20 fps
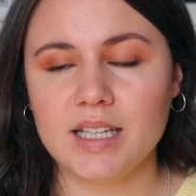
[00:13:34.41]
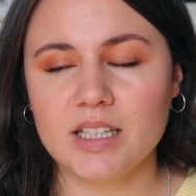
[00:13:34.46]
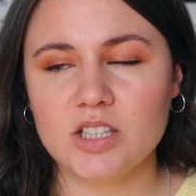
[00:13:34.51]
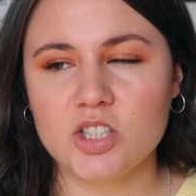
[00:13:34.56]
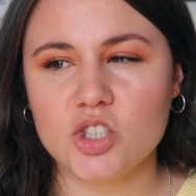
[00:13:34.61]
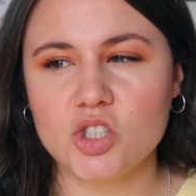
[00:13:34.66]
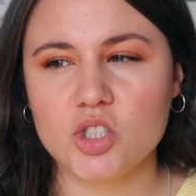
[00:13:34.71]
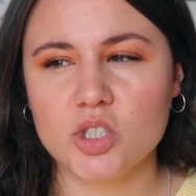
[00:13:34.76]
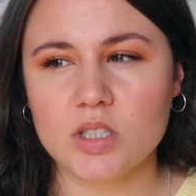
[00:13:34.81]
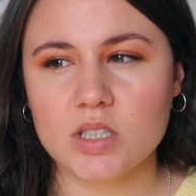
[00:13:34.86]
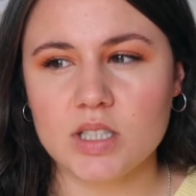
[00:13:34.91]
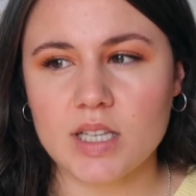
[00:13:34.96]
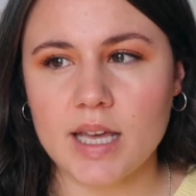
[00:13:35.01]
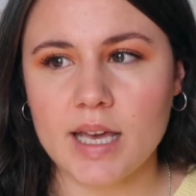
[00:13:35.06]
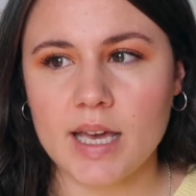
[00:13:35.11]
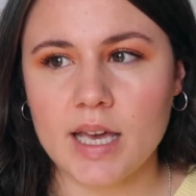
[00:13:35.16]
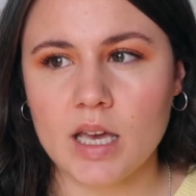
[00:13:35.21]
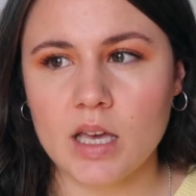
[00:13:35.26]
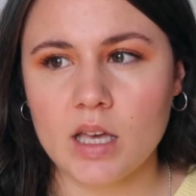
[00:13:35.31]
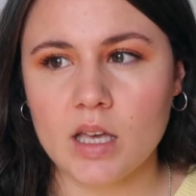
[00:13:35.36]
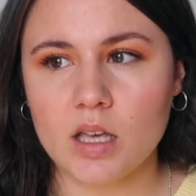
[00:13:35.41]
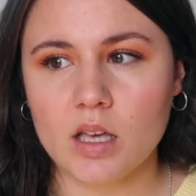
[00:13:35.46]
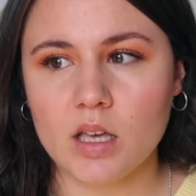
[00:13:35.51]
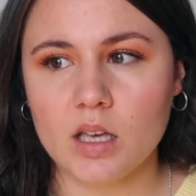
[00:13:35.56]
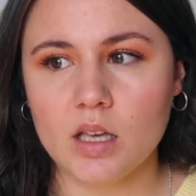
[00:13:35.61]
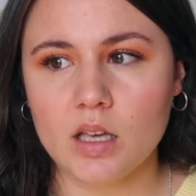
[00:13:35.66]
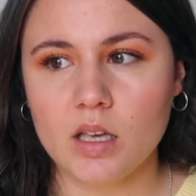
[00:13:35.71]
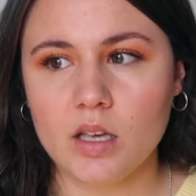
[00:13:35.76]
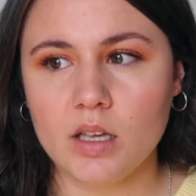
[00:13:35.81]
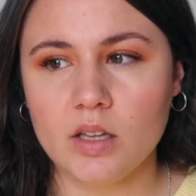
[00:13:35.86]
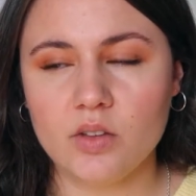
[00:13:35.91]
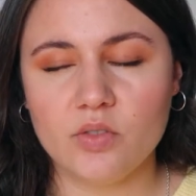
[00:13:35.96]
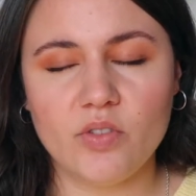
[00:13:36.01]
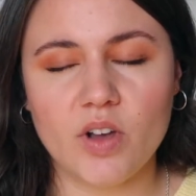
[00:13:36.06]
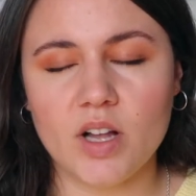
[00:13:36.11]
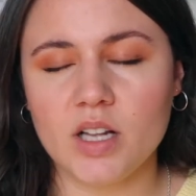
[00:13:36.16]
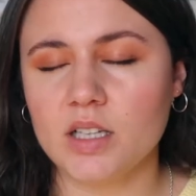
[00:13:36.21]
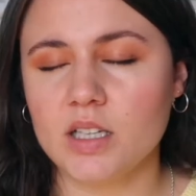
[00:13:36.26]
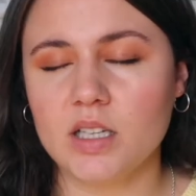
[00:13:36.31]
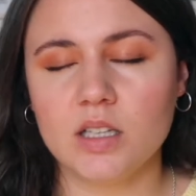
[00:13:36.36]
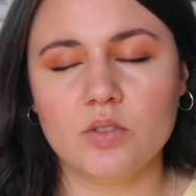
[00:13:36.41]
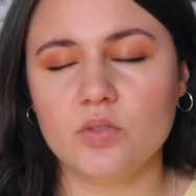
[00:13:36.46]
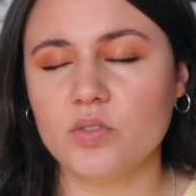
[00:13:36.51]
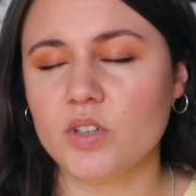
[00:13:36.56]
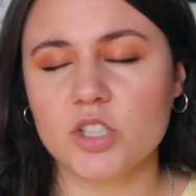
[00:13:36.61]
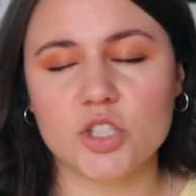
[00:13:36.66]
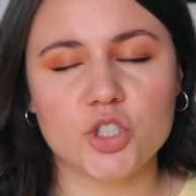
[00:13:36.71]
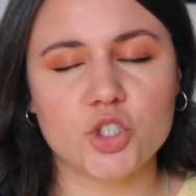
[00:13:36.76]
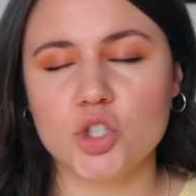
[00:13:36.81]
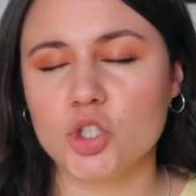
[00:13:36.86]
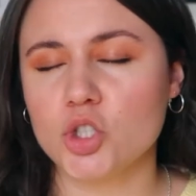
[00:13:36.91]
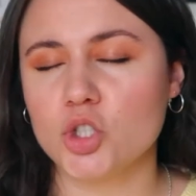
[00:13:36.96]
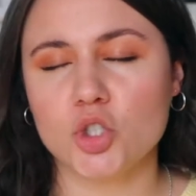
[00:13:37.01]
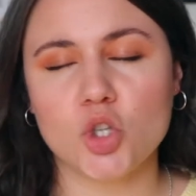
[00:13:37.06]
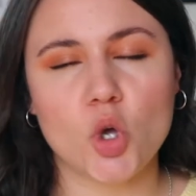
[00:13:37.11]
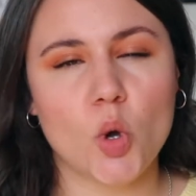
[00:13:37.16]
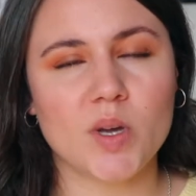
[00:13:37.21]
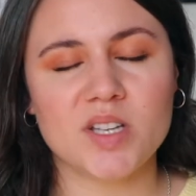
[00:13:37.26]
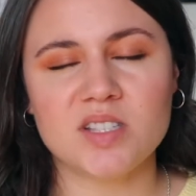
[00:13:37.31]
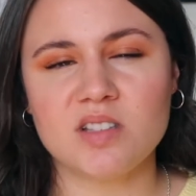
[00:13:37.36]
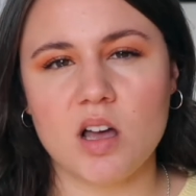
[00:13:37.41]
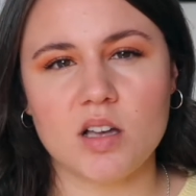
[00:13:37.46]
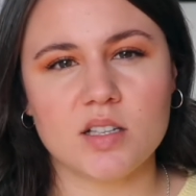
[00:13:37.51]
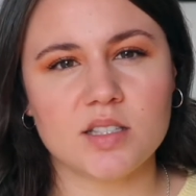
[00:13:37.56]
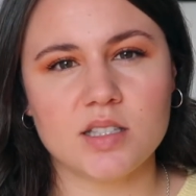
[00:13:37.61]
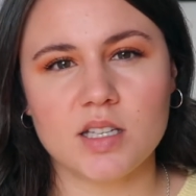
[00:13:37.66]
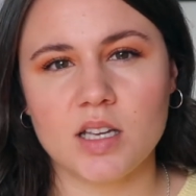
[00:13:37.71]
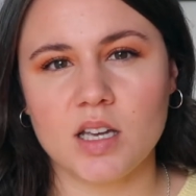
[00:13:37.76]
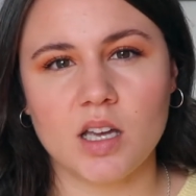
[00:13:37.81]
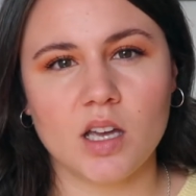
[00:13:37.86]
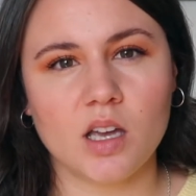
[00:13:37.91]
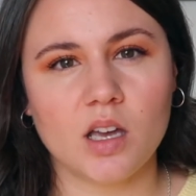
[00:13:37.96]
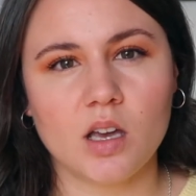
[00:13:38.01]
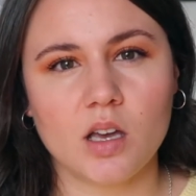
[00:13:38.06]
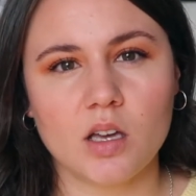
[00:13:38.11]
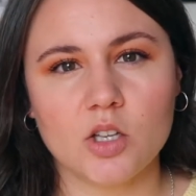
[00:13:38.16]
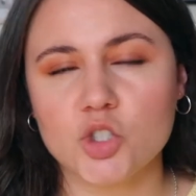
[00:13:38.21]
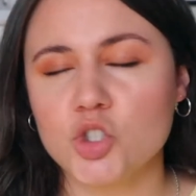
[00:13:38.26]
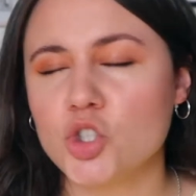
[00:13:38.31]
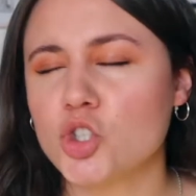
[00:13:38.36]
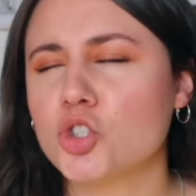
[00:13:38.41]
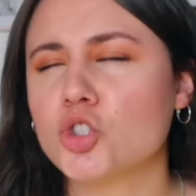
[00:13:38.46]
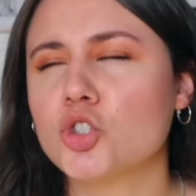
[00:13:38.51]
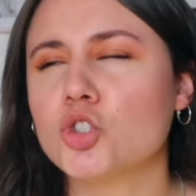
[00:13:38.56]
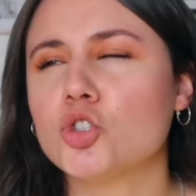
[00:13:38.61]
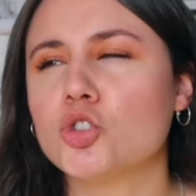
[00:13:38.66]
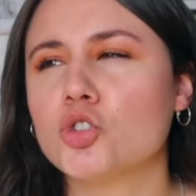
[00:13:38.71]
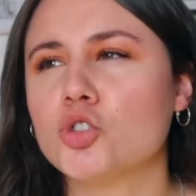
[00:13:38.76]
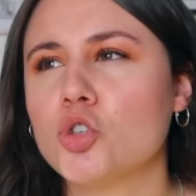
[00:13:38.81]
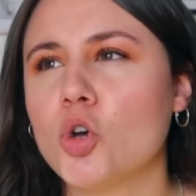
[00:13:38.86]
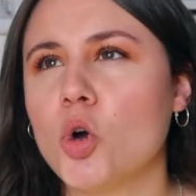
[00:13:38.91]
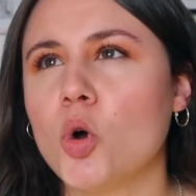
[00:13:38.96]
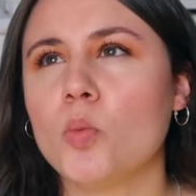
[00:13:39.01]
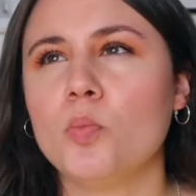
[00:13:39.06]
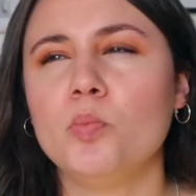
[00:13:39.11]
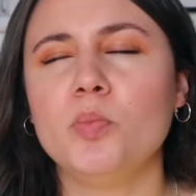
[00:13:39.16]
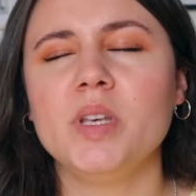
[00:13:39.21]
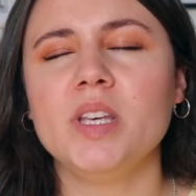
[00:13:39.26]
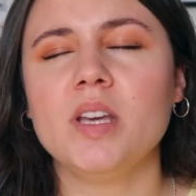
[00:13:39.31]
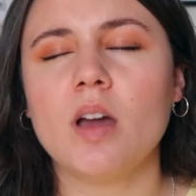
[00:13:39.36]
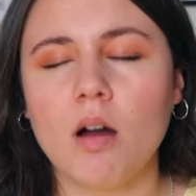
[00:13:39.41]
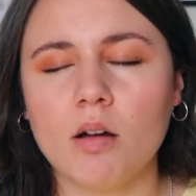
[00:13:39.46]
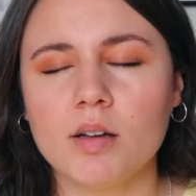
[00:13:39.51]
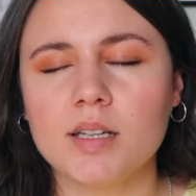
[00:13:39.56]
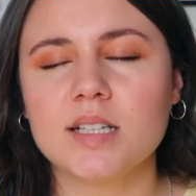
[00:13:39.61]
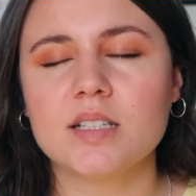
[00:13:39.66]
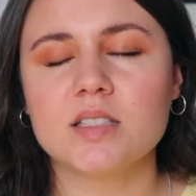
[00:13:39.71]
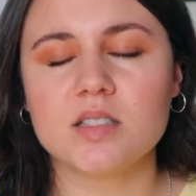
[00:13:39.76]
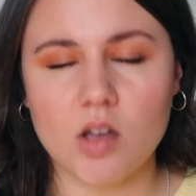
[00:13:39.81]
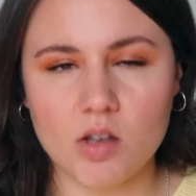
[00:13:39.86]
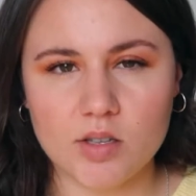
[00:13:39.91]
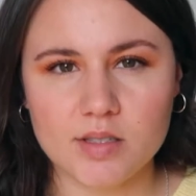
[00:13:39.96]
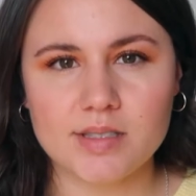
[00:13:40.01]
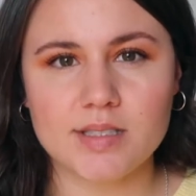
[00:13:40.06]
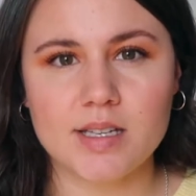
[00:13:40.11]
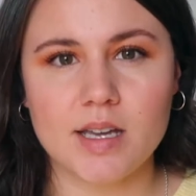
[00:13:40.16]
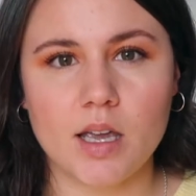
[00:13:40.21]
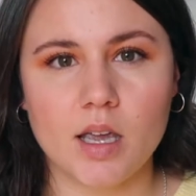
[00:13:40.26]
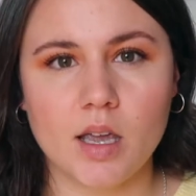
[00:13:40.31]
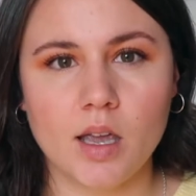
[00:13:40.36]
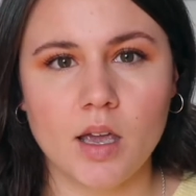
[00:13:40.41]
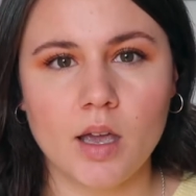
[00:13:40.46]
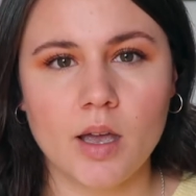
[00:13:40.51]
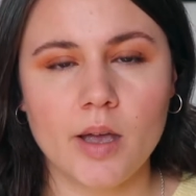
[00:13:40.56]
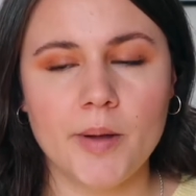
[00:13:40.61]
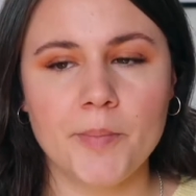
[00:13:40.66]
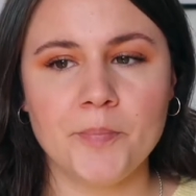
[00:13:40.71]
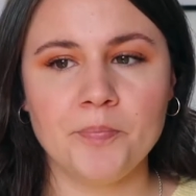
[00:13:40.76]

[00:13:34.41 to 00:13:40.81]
It's just like it feels just so exhausting, just so beyond exhausting,